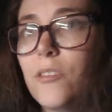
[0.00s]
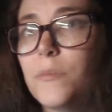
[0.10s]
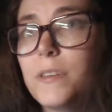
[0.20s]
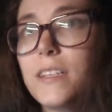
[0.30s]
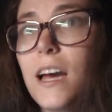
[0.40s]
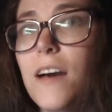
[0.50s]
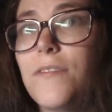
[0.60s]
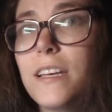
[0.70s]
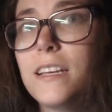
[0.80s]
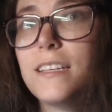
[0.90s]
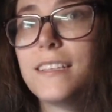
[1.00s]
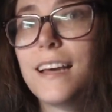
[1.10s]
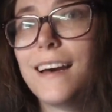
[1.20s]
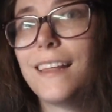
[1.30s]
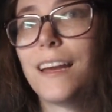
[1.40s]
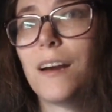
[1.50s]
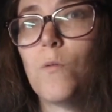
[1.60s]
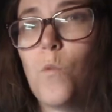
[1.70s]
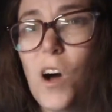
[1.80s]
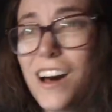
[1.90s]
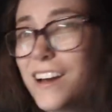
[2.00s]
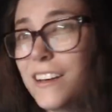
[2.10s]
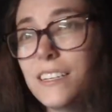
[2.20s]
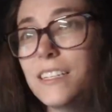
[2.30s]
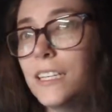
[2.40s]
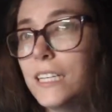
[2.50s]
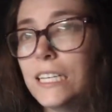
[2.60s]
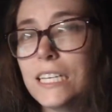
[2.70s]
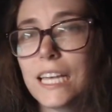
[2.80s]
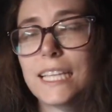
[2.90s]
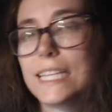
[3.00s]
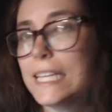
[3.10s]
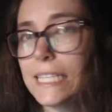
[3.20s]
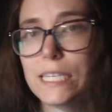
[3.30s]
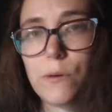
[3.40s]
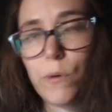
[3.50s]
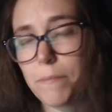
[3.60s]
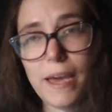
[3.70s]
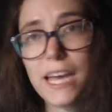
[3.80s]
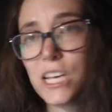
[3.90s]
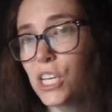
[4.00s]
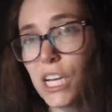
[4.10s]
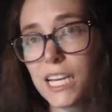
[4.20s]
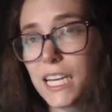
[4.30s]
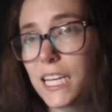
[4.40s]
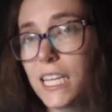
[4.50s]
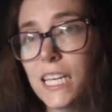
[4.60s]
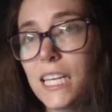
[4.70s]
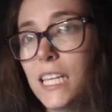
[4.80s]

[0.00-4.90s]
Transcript: Here's Mistopheles. He's got like a wand because he's doing magic.